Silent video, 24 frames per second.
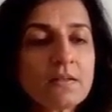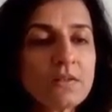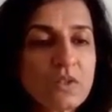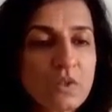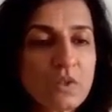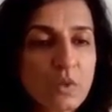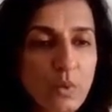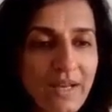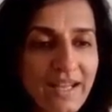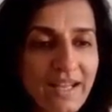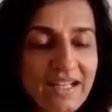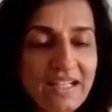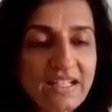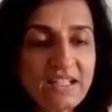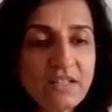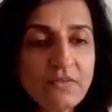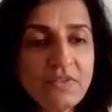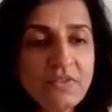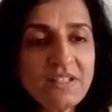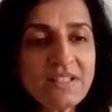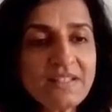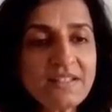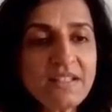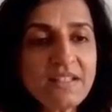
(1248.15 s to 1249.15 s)
So
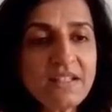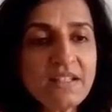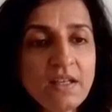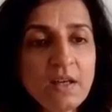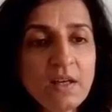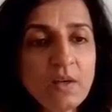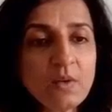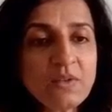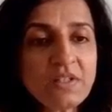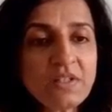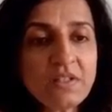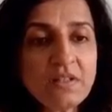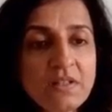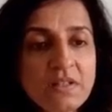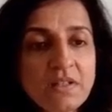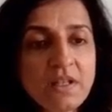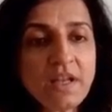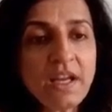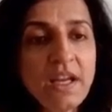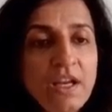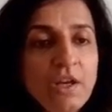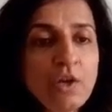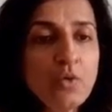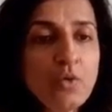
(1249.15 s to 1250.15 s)
negative 60,000
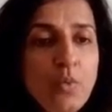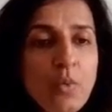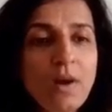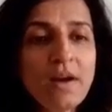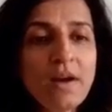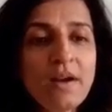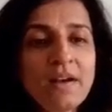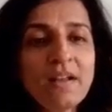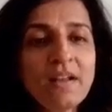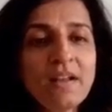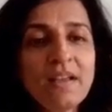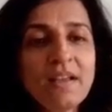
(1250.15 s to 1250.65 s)
into 1